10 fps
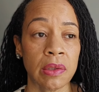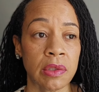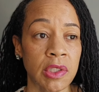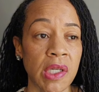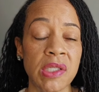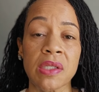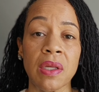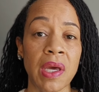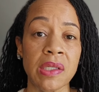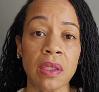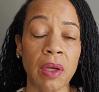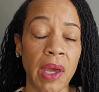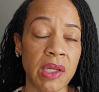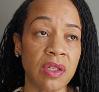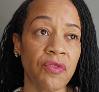just as
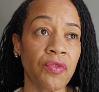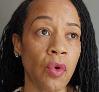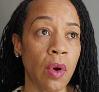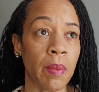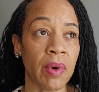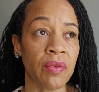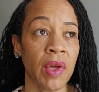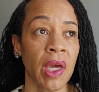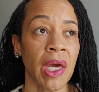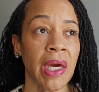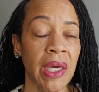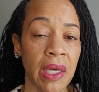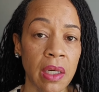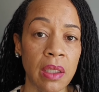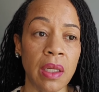a form of
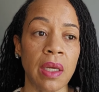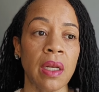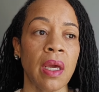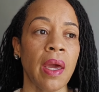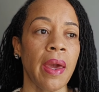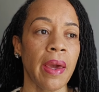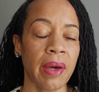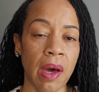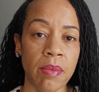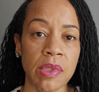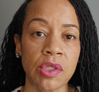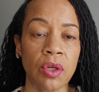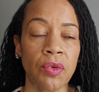healing and coming to